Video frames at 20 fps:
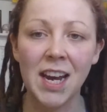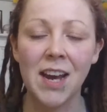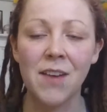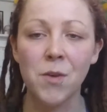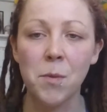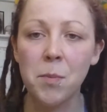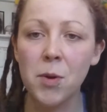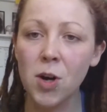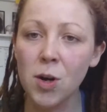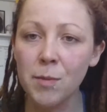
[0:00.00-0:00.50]
I
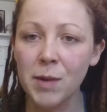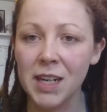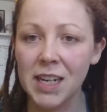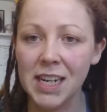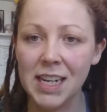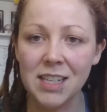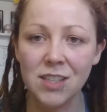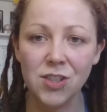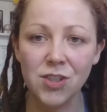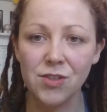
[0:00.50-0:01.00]
have a
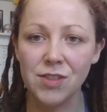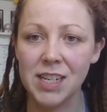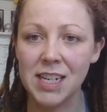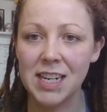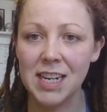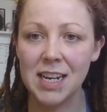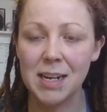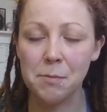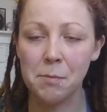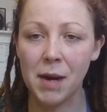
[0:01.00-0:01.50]
permanent
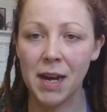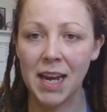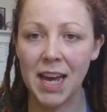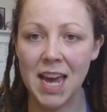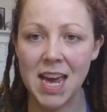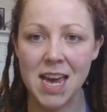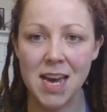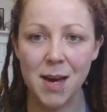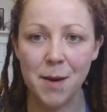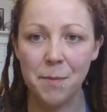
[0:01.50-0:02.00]
injury in my
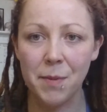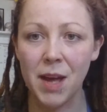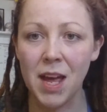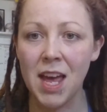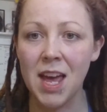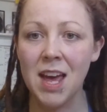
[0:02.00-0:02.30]
hip.